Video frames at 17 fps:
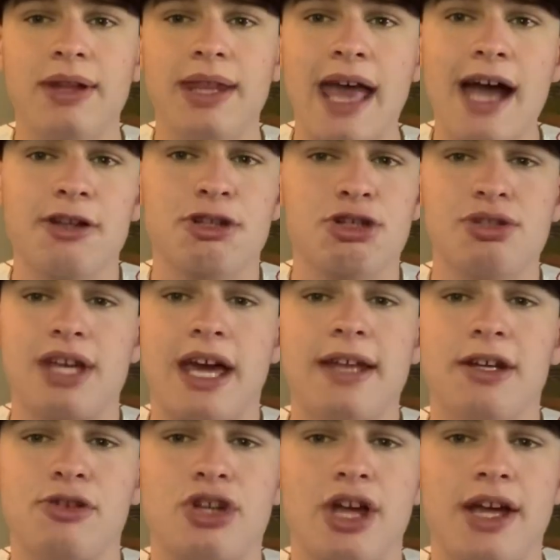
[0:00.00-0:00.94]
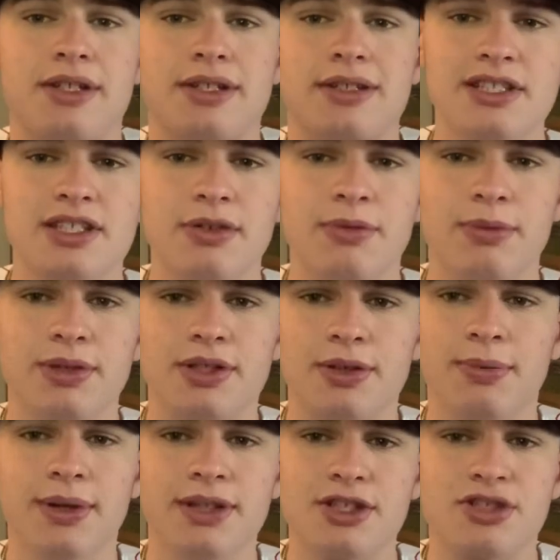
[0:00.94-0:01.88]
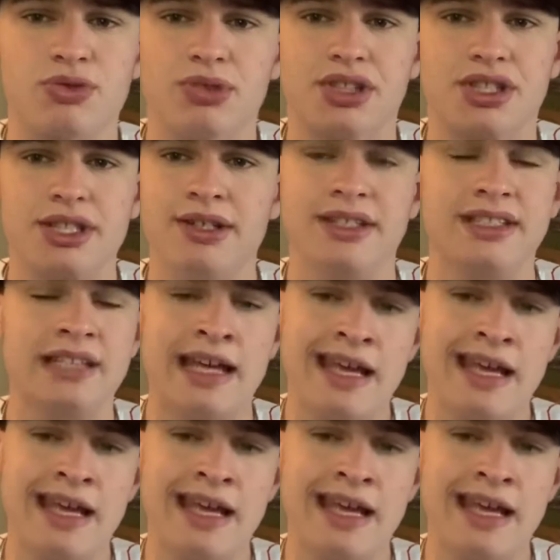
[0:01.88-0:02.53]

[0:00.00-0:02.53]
And the Astros had their chances to win this World Series.